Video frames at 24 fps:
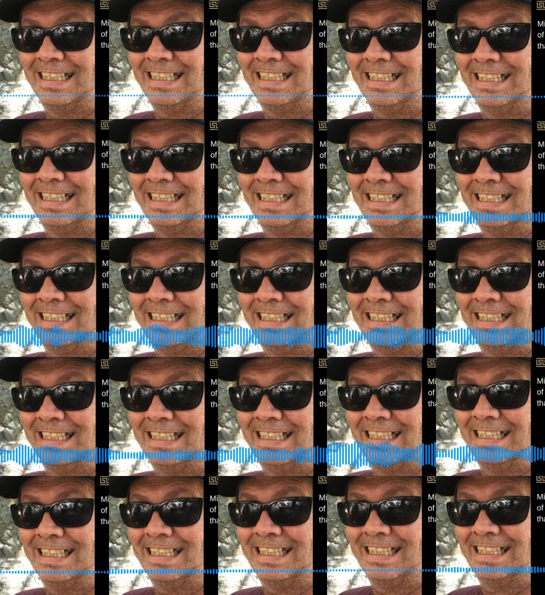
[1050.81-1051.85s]
full
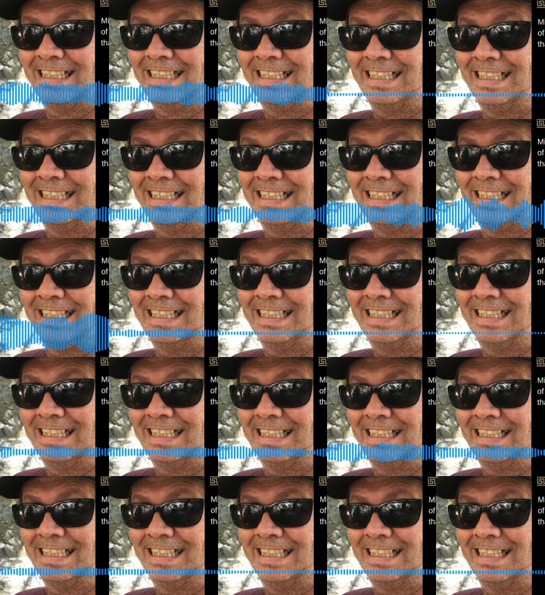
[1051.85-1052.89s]
of different
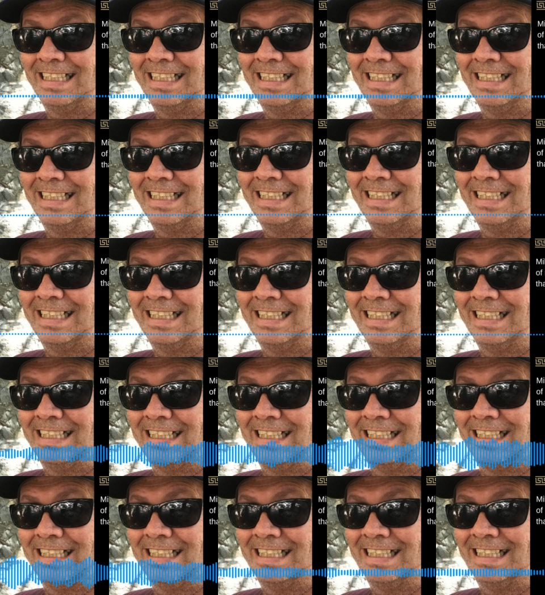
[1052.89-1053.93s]
ideas,
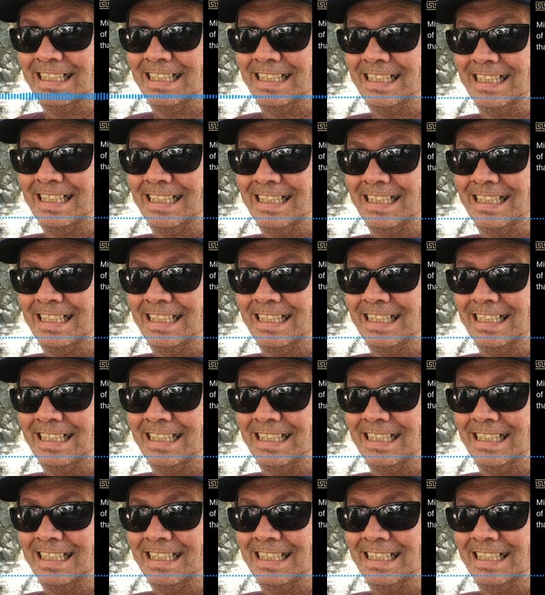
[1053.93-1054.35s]
and